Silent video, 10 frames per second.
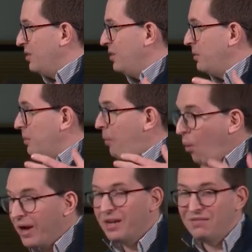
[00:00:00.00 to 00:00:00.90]
that the
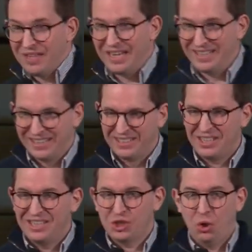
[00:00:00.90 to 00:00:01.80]
point of leaders
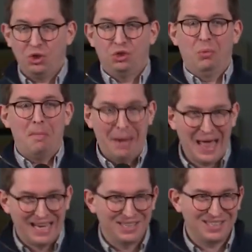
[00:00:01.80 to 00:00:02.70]
is not to
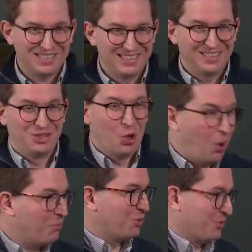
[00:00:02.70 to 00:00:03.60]
replace normal